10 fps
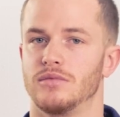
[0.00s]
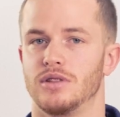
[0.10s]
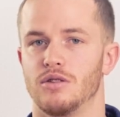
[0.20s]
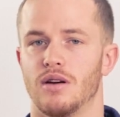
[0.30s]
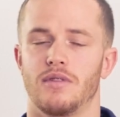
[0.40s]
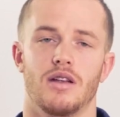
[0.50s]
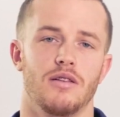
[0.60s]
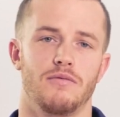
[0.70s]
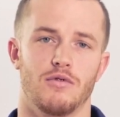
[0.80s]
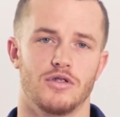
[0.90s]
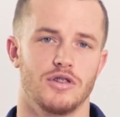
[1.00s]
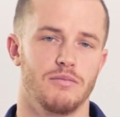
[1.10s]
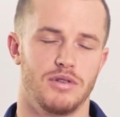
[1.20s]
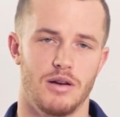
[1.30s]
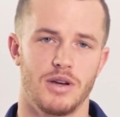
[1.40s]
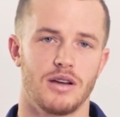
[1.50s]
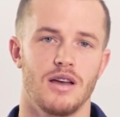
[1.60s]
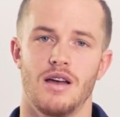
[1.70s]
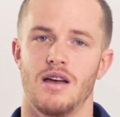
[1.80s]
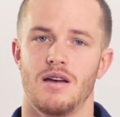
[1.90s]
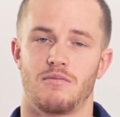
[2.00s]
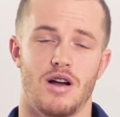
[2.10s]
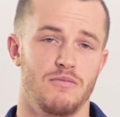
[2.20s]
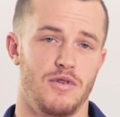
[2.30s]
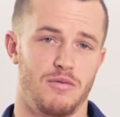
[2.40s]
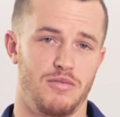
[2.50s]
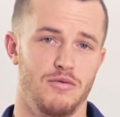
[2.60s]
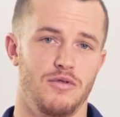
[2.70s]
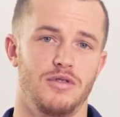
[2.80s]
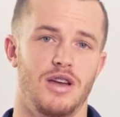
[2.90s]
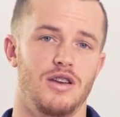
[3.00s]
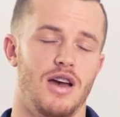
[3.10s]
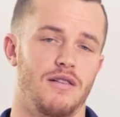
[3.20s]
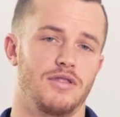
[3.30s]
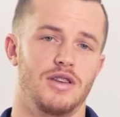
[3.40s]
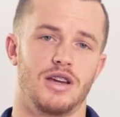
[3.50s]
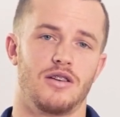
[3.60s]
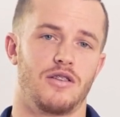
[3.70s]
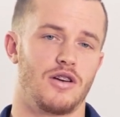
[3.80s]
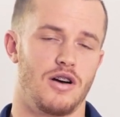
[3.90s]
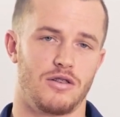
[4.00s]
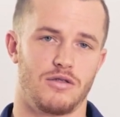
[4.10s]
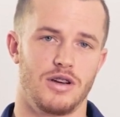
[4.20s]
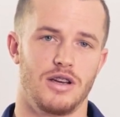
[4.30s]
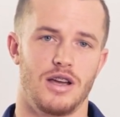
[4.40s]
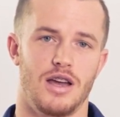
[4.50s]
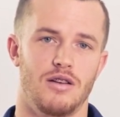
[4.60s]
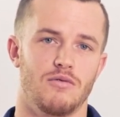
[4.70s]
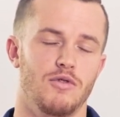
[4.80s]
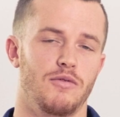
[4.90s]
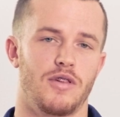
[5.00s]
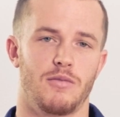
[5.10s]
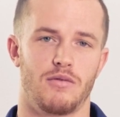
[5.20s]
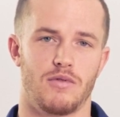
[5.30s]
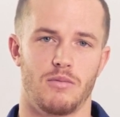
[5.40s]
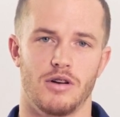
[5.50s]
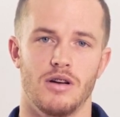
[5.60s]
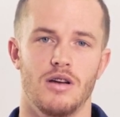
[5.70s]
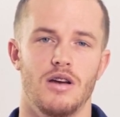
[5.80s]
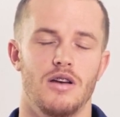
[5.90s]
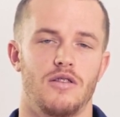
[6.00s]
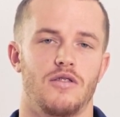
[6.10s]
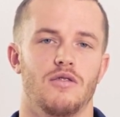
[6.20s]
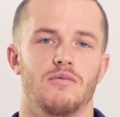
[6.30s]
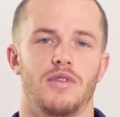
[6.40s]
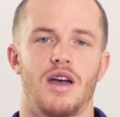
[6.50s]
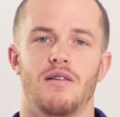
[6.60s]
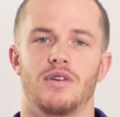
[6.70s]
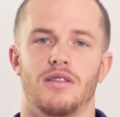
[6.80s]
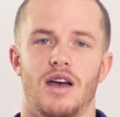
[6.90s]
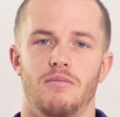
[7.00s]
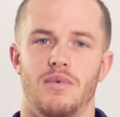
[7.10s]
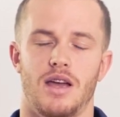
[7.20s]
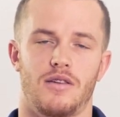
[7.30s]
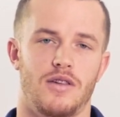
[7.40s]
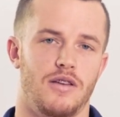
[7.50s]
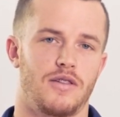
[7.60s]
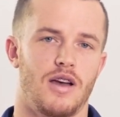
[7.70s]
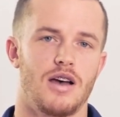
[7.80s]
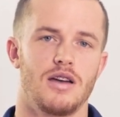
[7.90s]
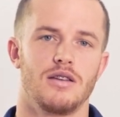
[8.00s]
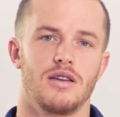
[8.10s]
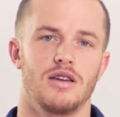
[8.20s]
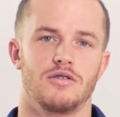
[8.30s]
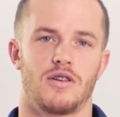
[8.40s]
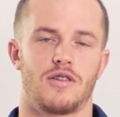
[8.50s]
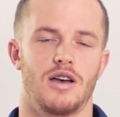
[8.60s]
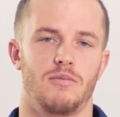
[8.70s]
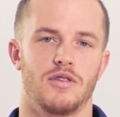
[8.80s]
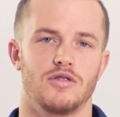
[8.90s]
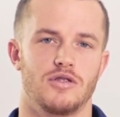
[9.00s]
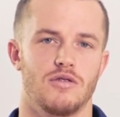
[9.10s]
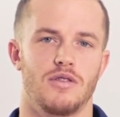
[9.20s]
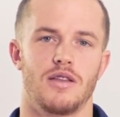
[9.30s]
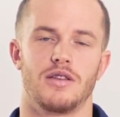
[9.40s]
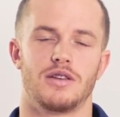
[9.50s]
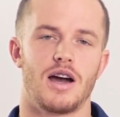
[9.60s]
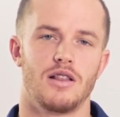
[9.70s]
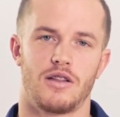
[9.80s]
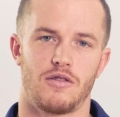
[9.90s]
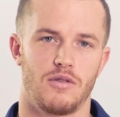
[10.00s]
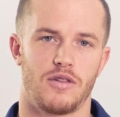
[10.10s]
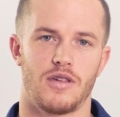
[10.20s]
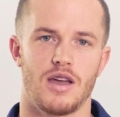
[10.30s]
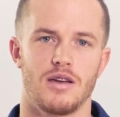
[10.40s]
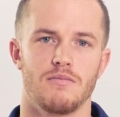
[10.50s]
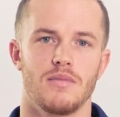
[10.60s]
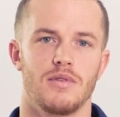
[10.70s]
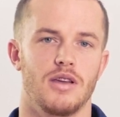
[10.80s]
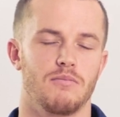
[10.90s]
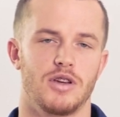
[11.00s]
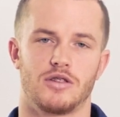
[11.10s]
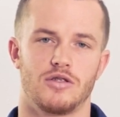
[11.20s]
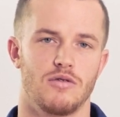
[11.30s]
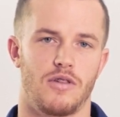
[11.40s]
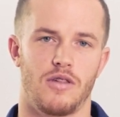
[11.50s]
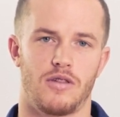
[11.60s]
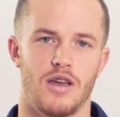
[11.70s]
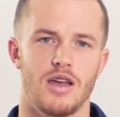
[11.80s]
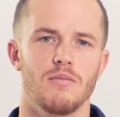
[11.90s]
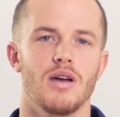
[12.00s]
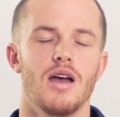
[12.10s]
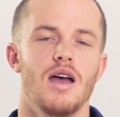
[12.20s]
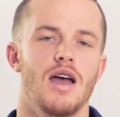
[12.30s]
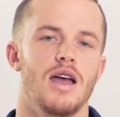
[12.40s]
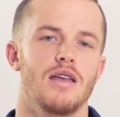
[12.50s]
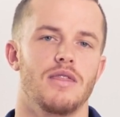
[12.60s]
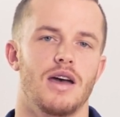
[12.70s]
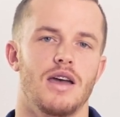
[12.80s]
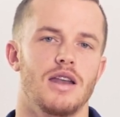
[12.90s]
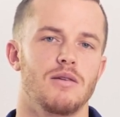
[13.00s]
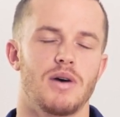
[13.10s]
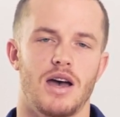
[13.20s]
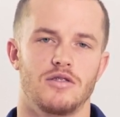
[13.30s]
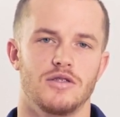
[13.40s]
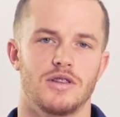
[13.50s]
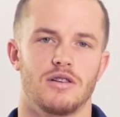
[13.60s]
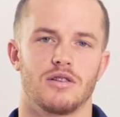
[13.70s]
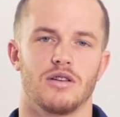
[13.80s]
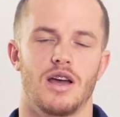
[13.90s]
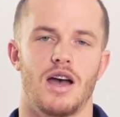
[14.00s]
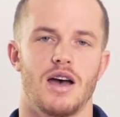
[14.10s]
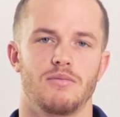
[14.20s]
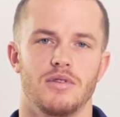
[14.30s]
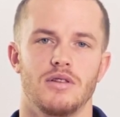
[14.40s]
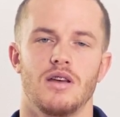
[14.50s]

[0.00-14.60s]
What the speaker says: you have that unfortunate plumbing problem with the pool and you have to dig into the concrete and remove some of the rubber. So with having that bag set aside, it just helps ensure that the dye lots are the same, the mixture is the same, and that any patches that are going to happen